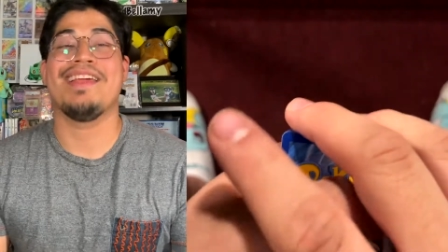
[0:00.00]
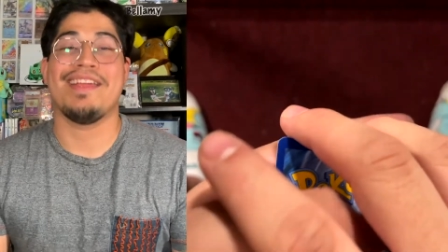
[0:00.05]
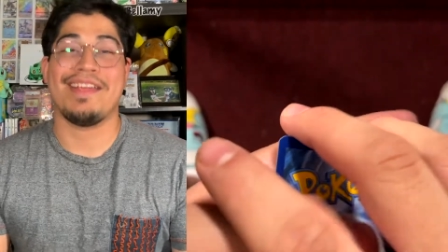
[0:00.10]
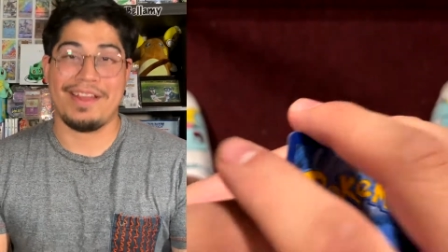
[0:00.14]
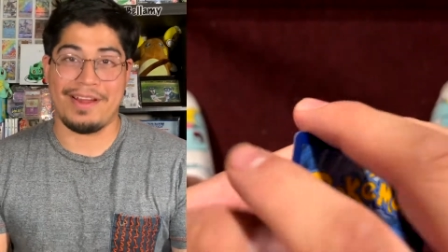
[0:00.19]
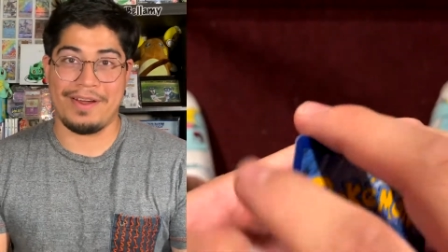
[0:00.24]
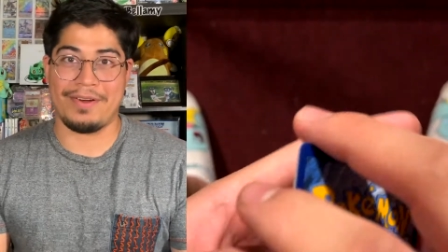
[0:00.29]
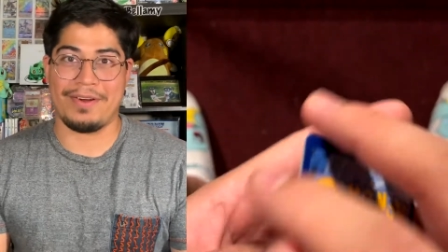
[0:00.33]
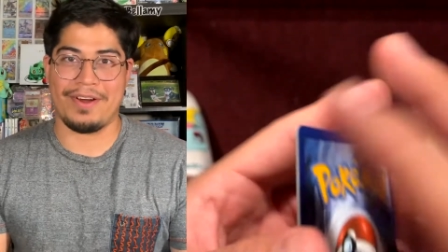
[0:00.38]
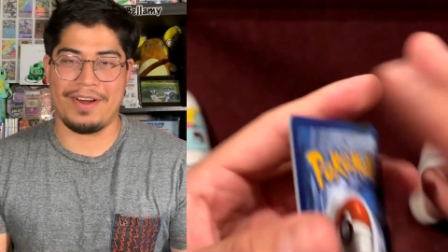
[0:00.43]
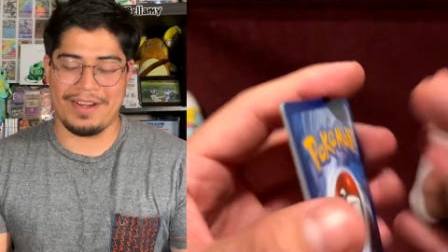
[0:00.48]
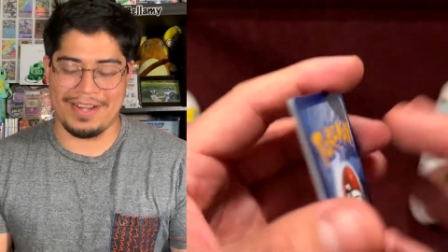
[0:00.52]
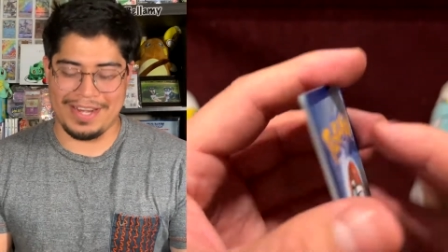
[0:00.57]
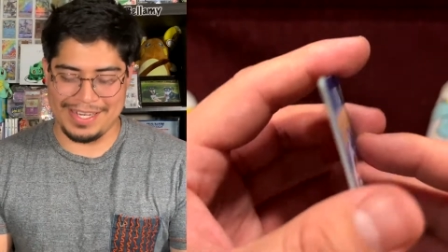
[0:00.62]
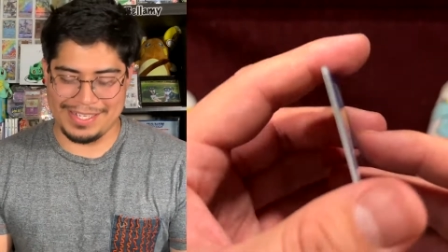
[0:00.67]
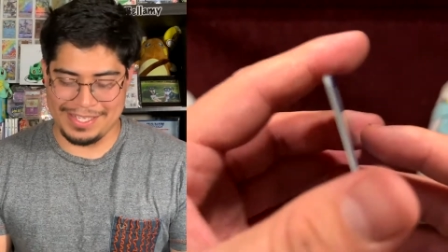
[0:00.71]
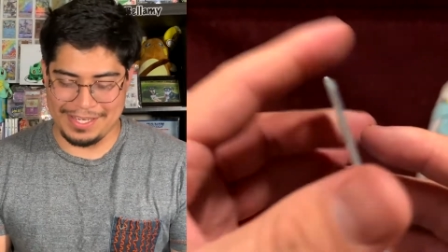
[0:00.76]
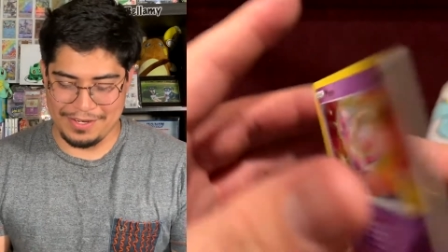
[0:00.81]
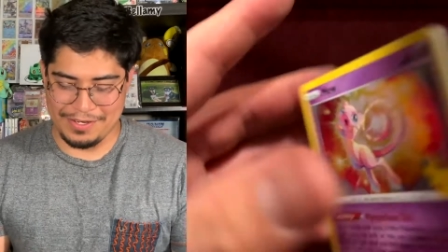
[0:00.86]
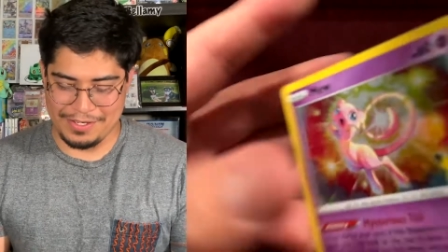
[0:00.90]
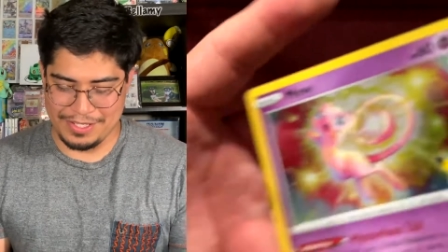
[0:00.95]
Here we go. Our
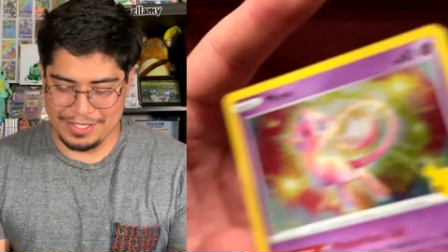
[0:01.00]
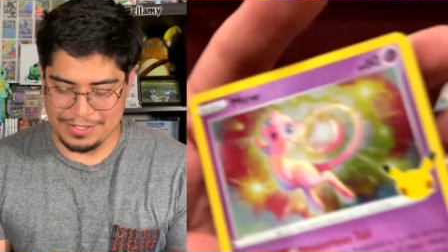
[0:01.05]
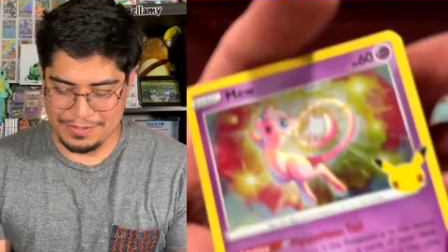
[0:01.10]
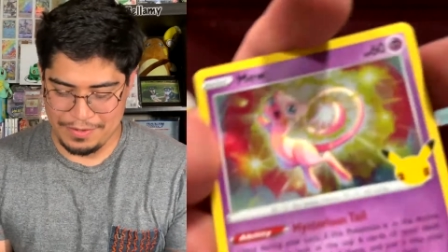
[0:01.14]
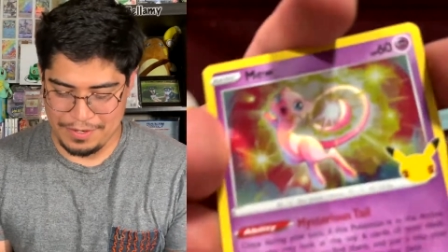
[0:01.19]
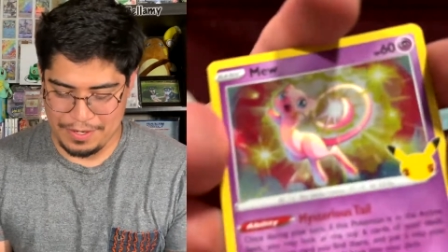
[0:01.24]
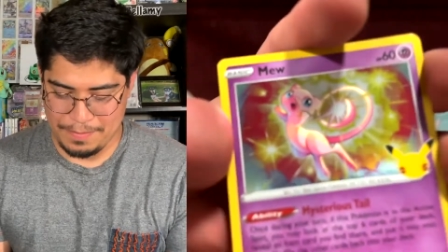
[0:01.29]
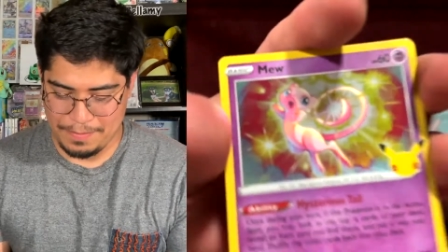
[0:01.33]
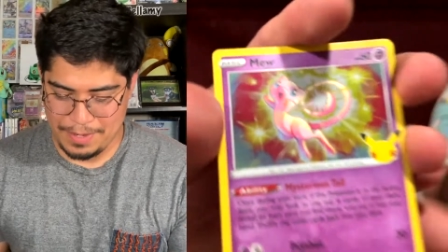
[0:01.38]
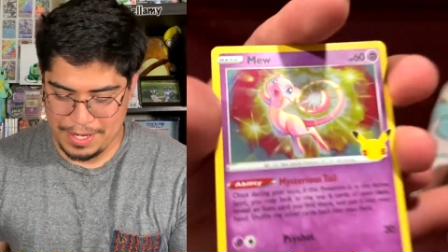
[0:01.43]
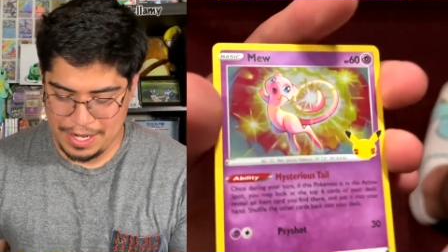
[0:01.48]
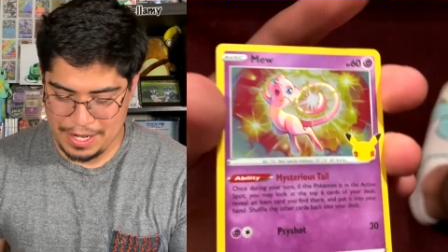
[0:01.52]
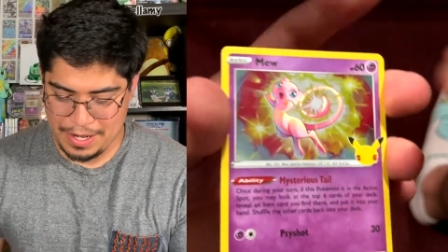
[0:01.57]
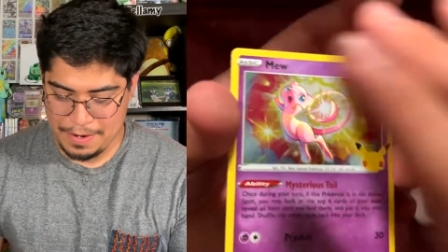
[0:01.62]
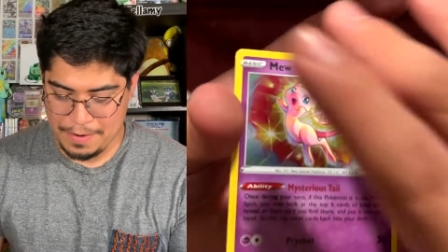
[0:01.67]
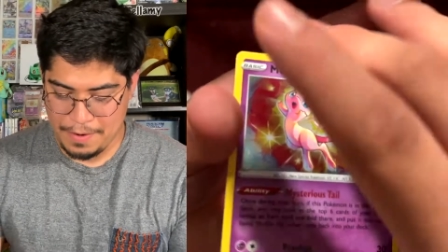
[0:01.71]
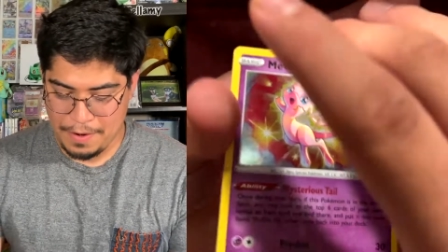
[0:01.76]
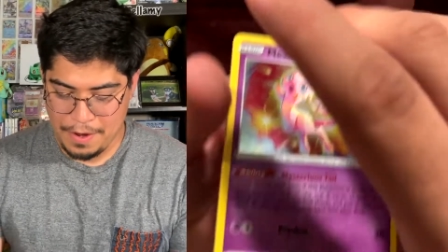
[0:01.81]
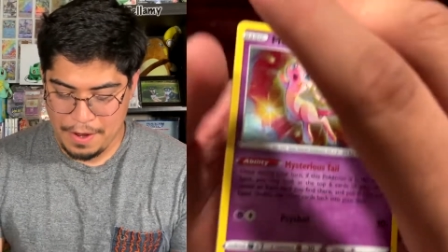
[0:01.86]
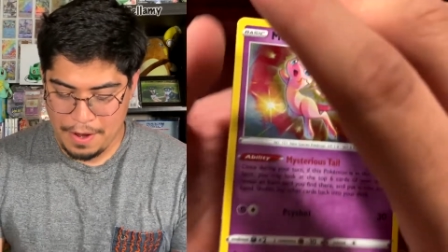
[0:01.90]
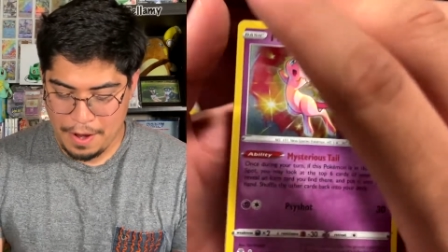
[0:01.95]
next energy is going to be
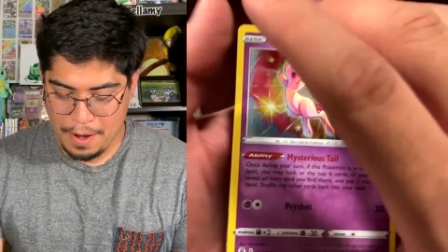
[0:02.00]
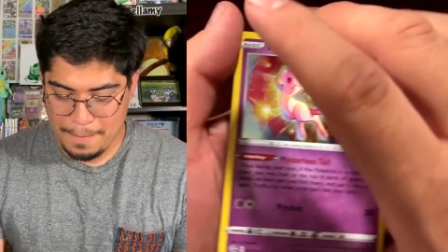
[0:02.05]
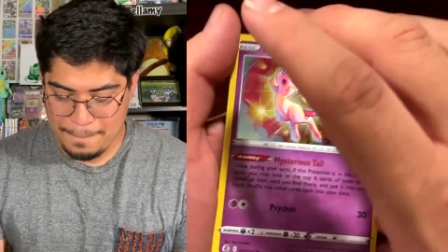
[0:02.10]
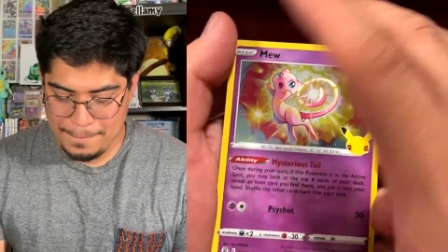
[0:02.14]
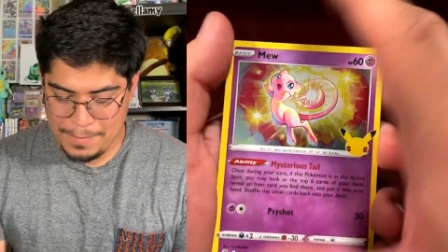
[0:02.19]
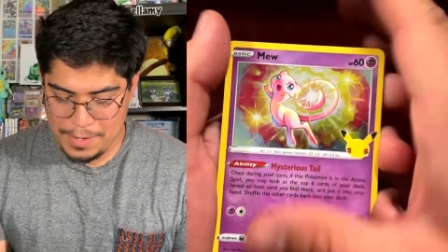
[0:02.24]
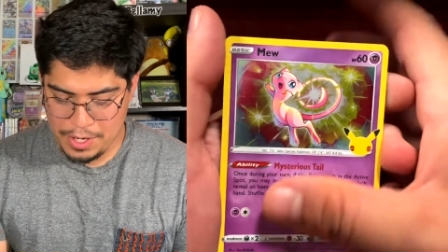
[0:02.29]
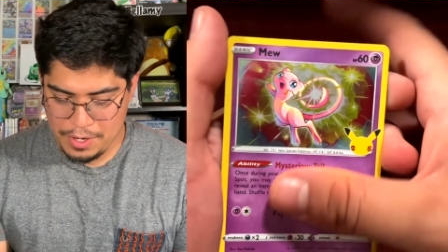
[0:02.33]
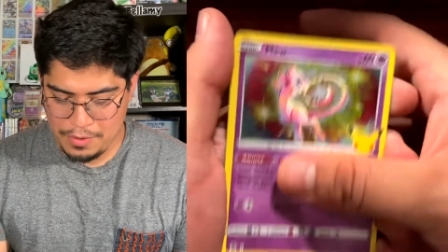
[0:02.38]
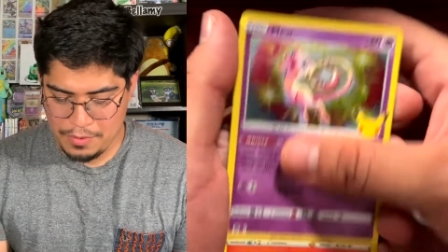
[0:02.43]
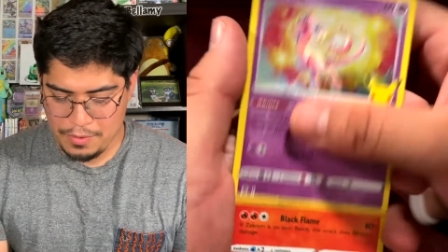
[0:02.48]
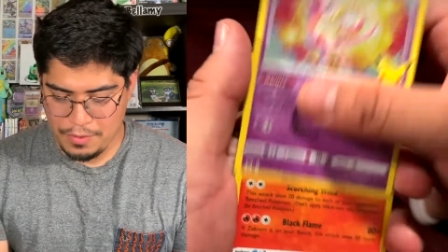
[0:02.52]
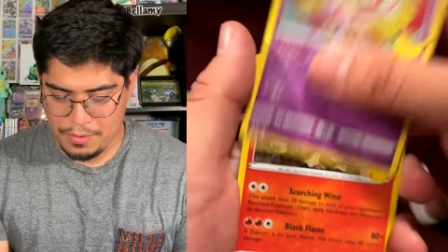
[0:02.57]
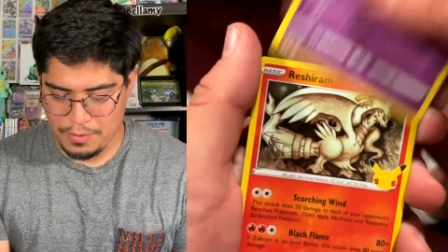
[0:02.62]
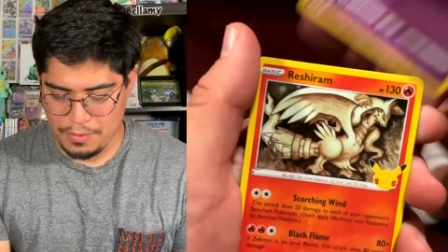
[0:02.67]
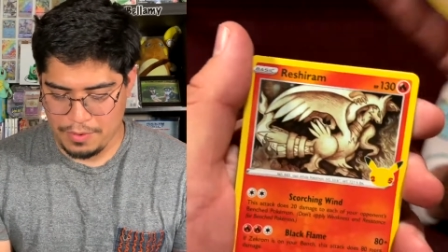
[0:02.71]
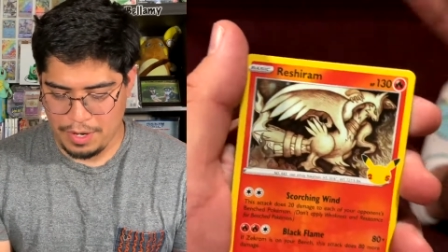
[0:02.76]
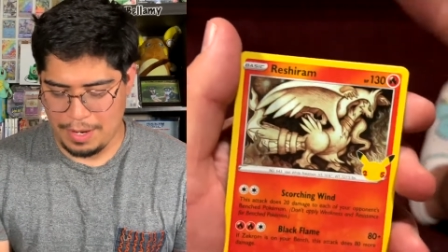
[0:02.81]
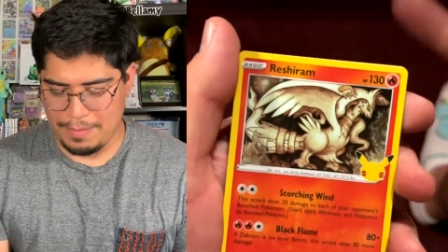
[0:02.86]
a Mew.